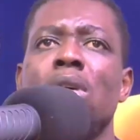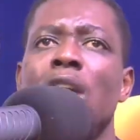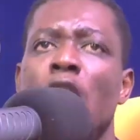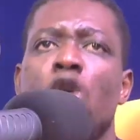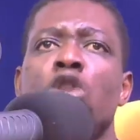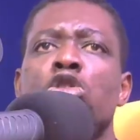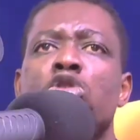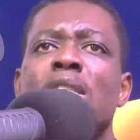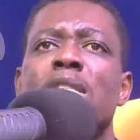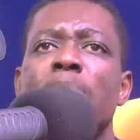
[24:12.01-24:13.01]
Now kono no
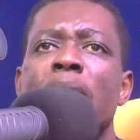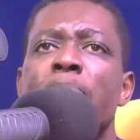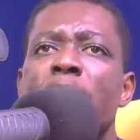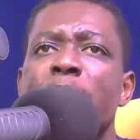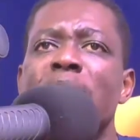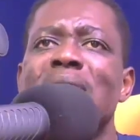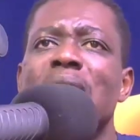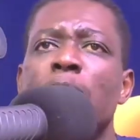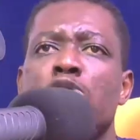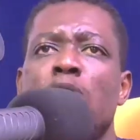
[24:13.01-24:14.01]
sweat me ebi ebi.
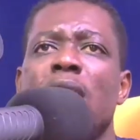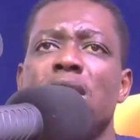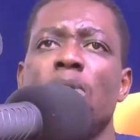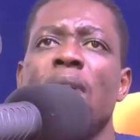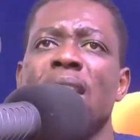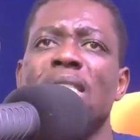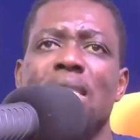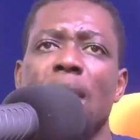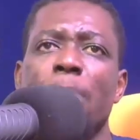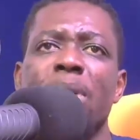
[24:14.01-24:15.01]
Say mo so achira wa
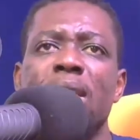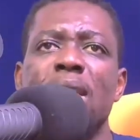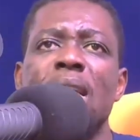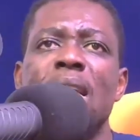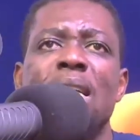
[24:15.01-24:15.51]
sister Penny.